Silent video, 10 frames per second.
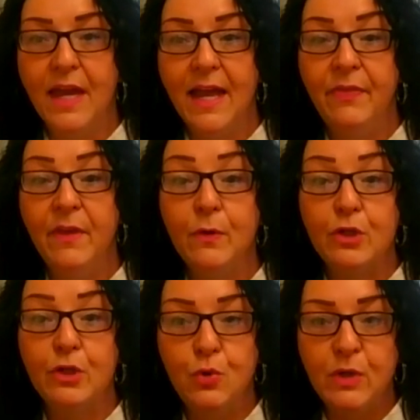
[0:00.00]
And then
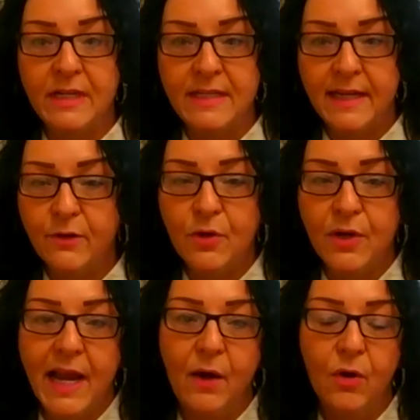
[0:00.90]
there's a new contender
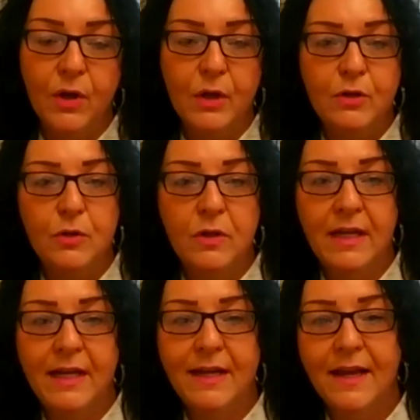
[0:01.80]
now to
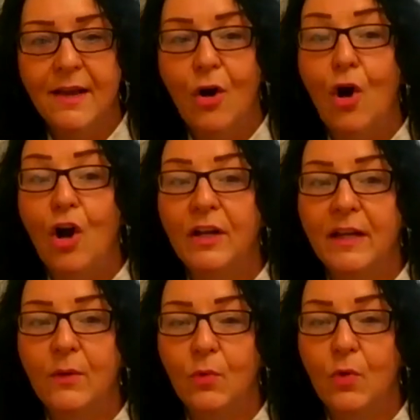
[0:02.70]
the
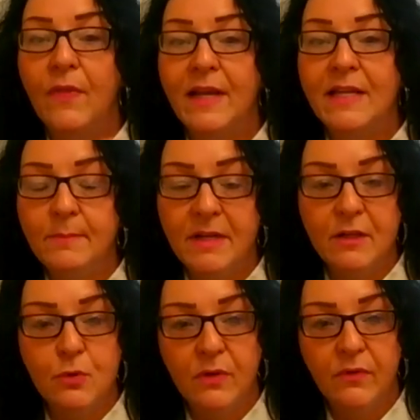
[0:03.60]
auditing role, and that's the
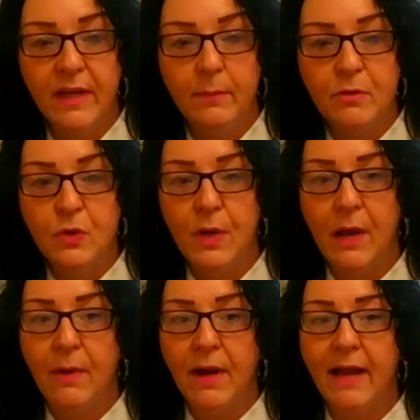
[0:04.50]
Ministry of Labor. So
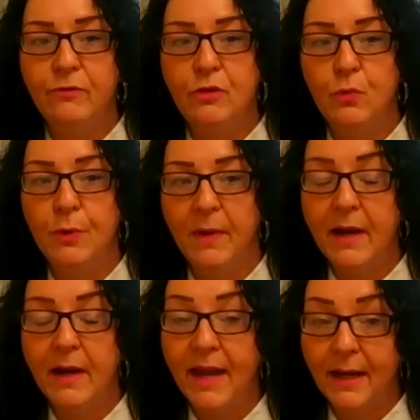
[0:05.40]
now I have to, with my
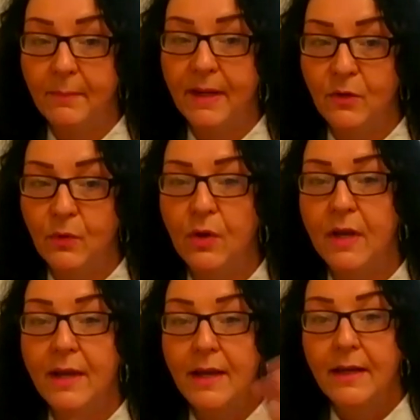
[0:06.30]
IPAC manual,
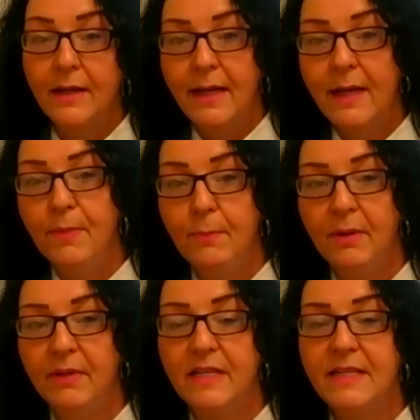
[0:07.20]
keep the
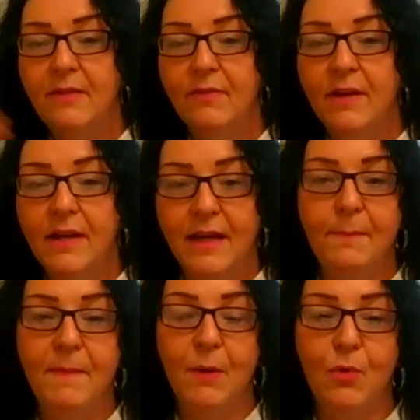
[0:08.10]
public safe,
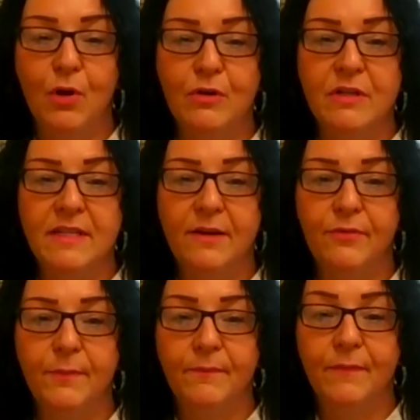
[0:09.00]
keep my workers
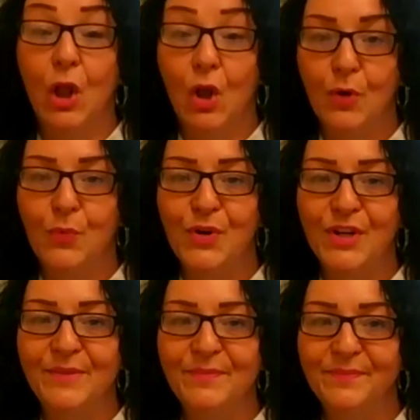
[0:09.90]
safe. A lot of work.